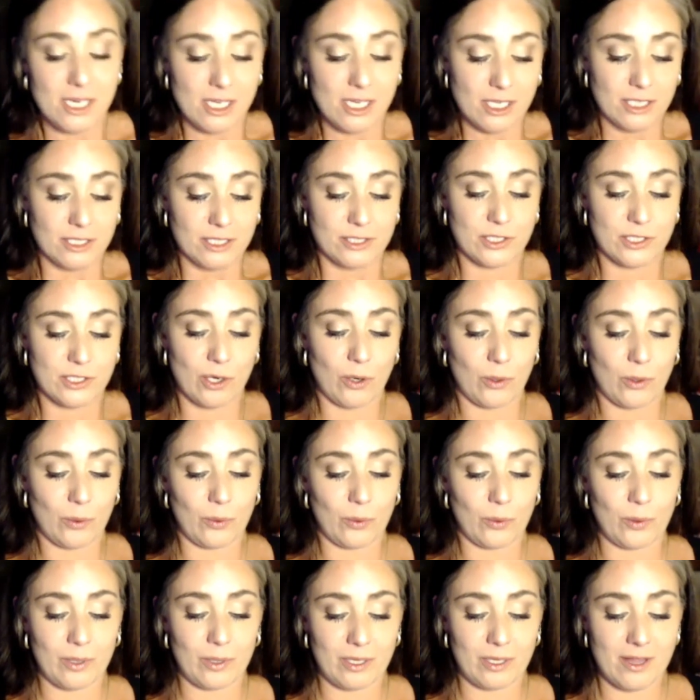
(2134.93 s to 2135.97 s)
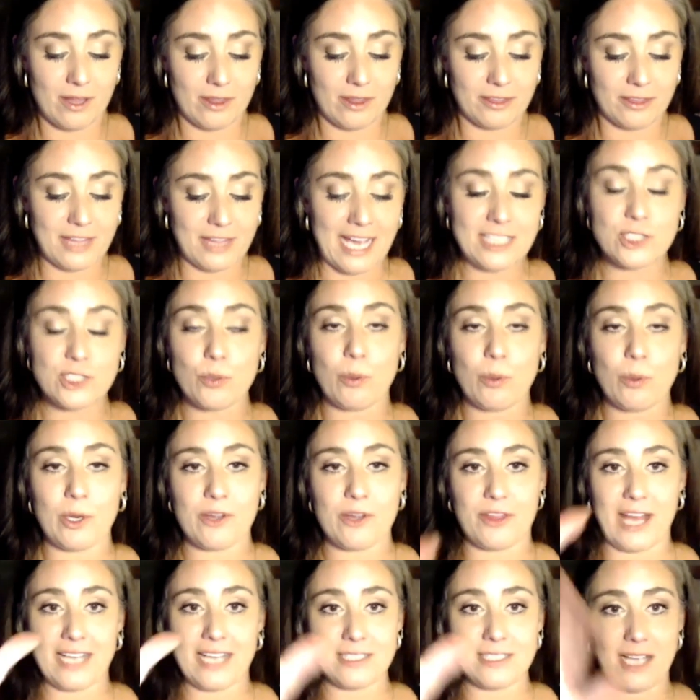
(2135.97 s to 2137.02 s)
So that's where
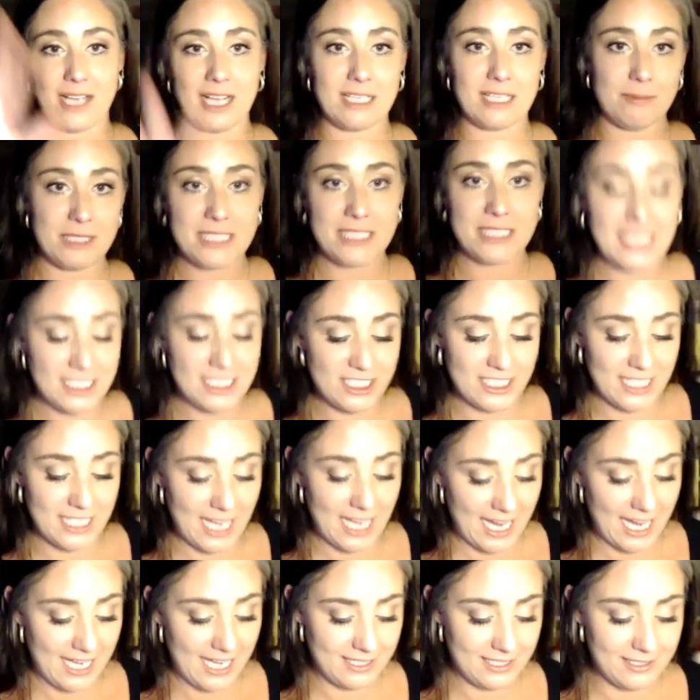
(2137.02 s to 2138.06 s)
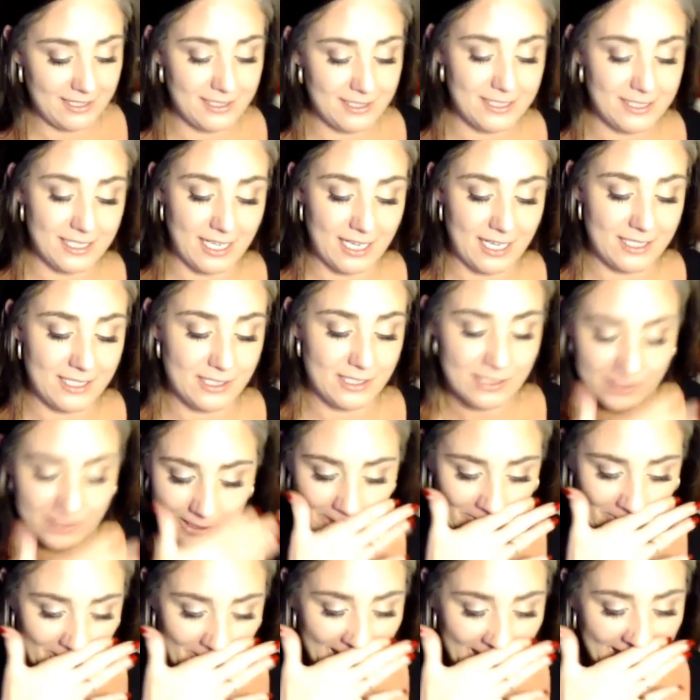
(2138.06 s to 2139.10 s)
that documentation ends. And
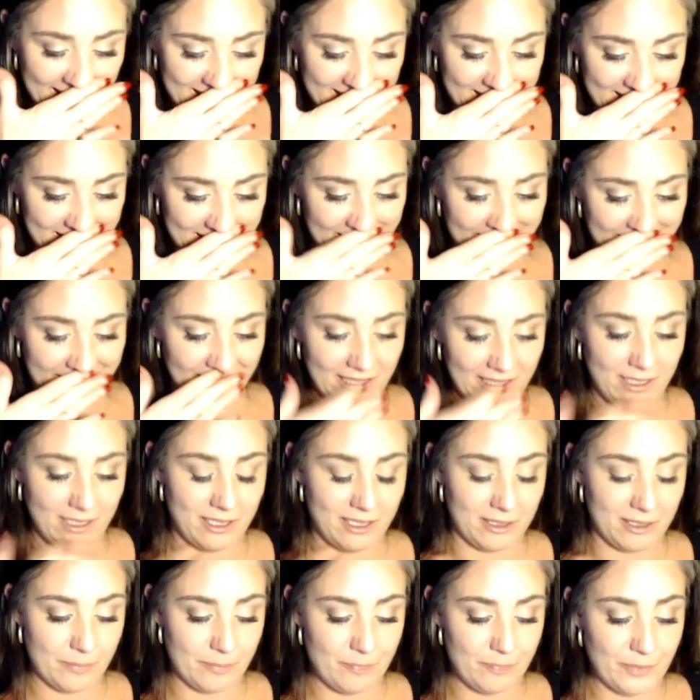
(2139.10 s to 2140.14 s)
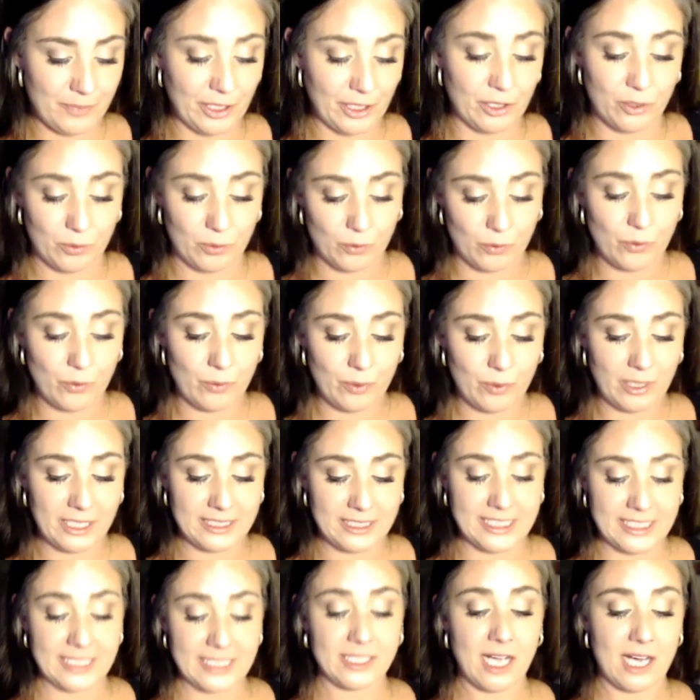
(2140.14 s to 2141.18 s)
so I did, it
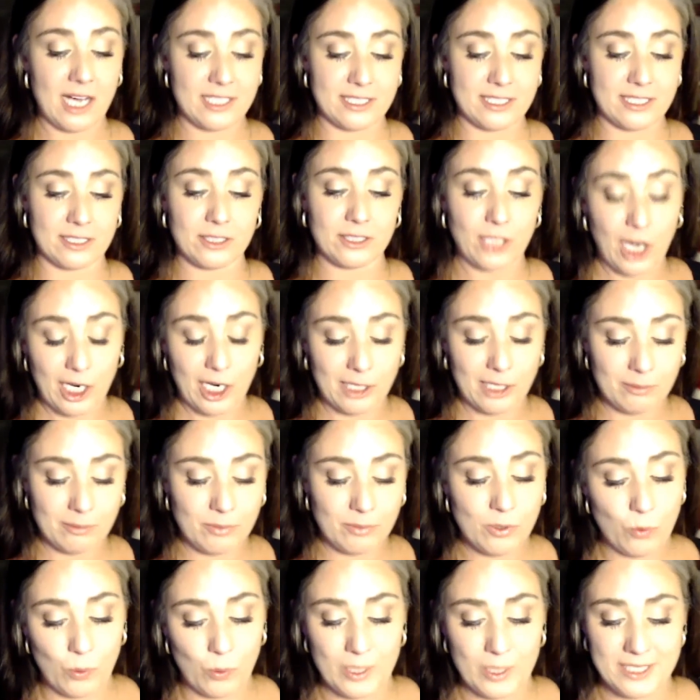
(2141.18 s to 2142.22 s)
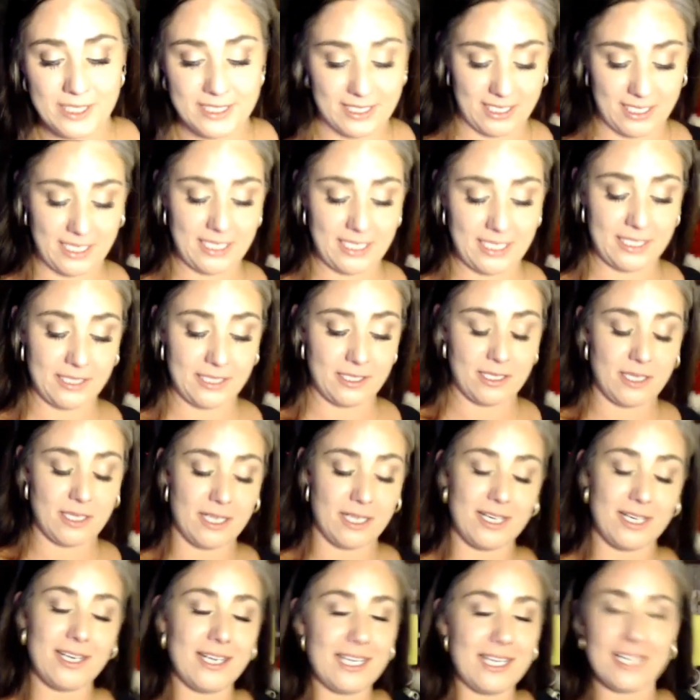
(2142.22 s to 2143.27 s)
did cause alarm, it
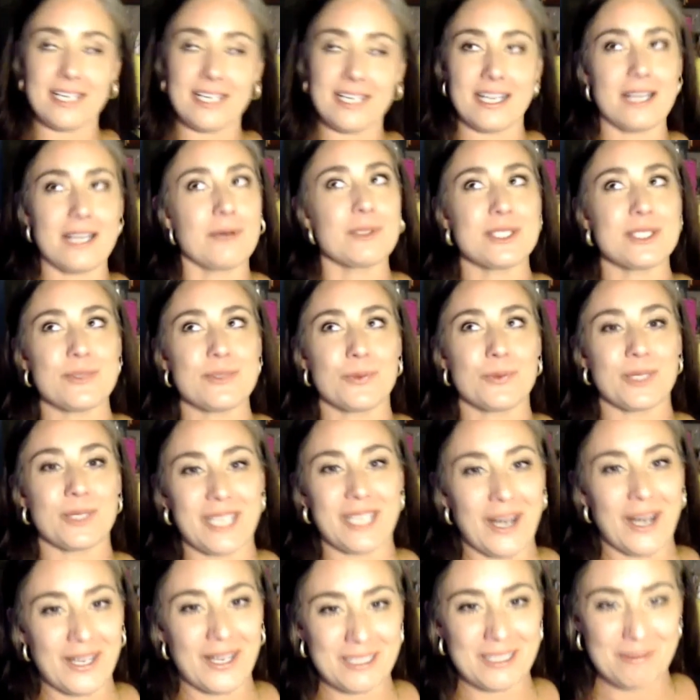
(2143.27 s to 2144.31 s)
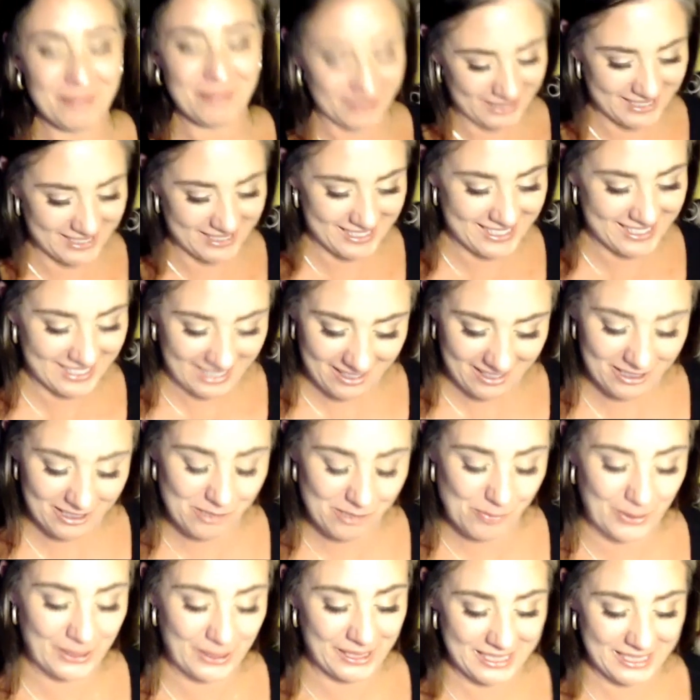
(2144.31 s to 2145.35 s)
was really hard to put this together,
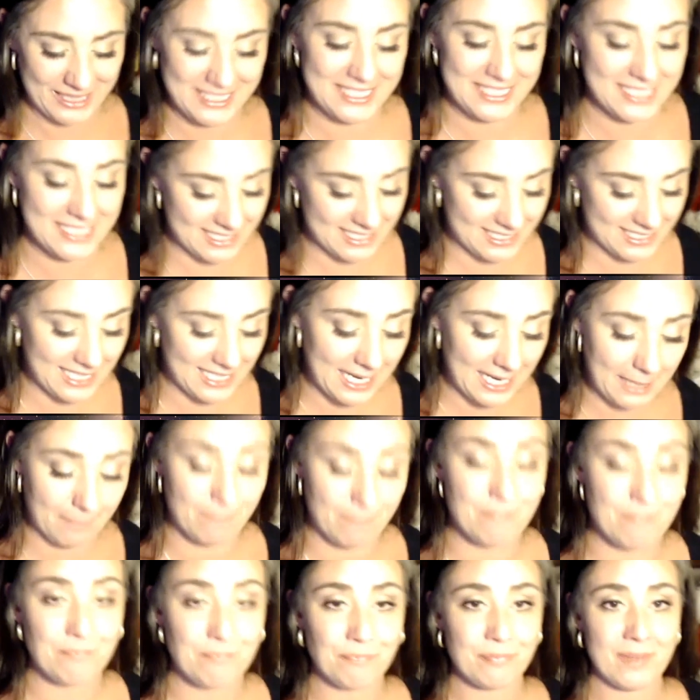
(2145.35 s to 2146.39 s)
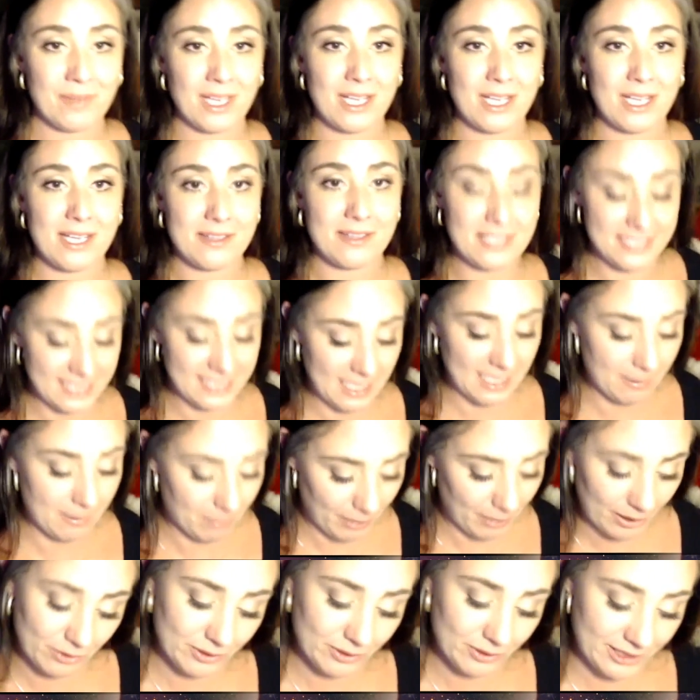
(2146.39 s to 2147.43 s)
but it is the same
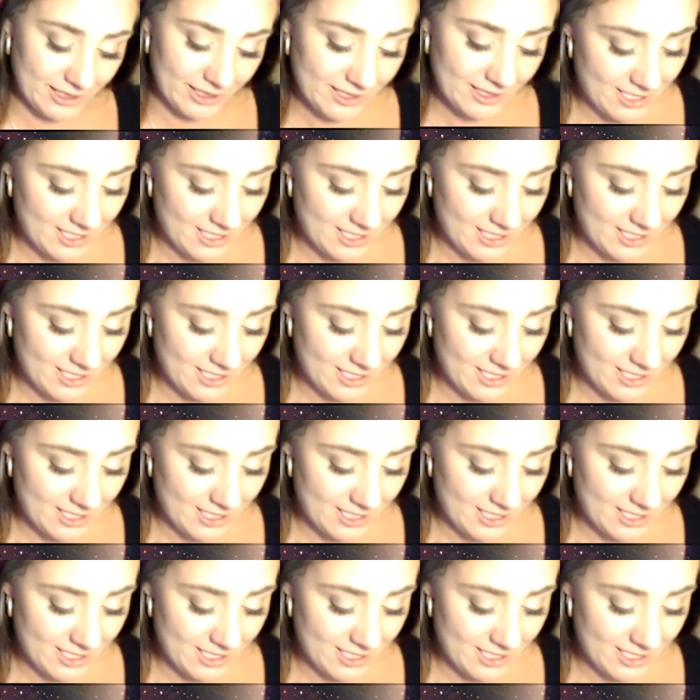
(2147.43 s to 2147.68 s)
boat.